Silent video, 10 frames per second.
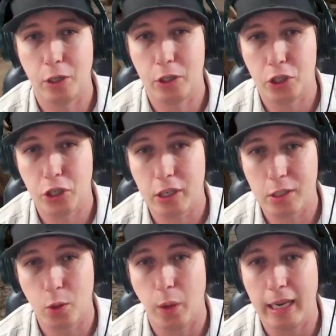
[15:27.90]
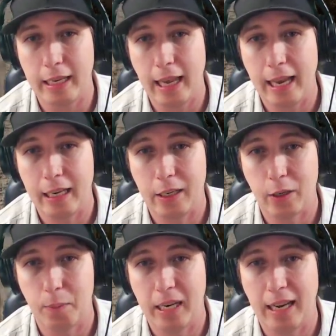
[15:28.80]
just quite yet.
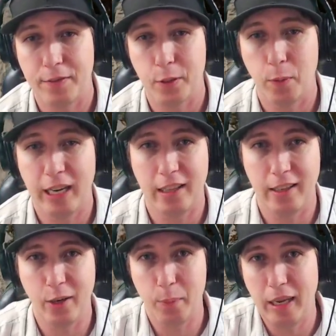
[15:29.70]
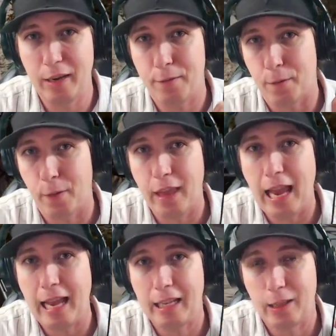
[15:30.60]
You might have to wait a little bit for
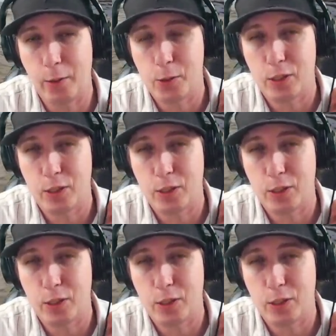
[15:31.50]
that, closer